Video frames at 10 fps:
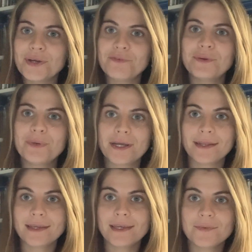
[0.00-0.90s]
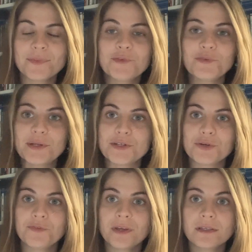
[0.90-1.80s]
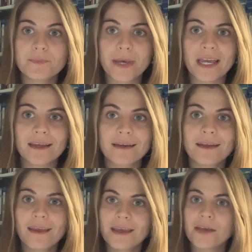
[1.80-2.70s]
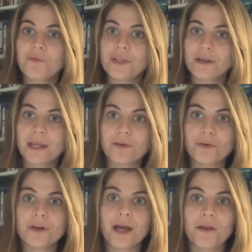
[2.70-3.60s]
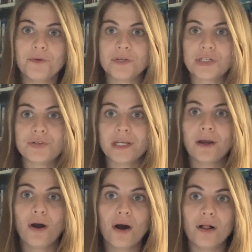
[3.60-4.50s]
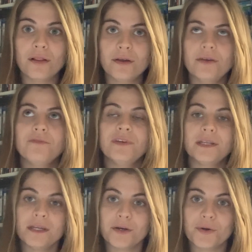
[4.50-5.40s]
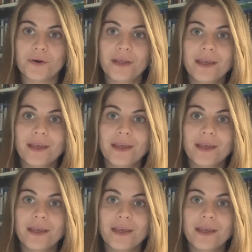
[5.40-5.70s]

everybody, Philosophia is back with another Dollar Tree haul video.